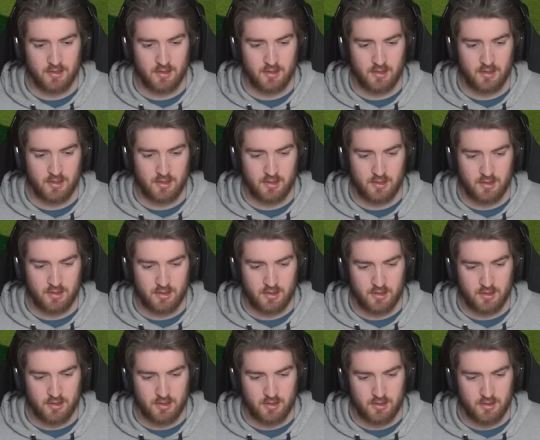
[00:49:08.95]

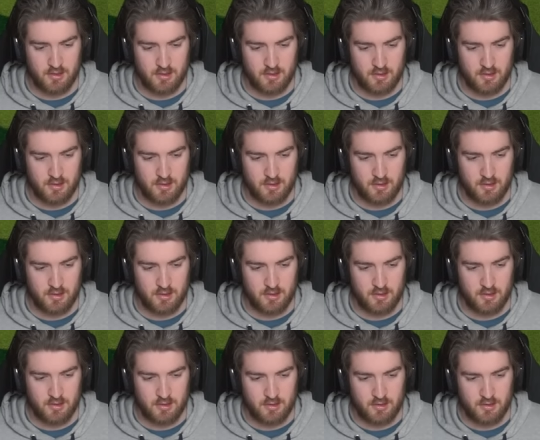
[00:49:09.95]

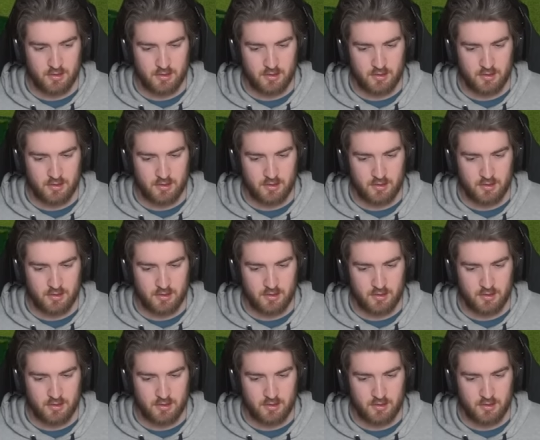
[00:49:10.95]
Nothing is said.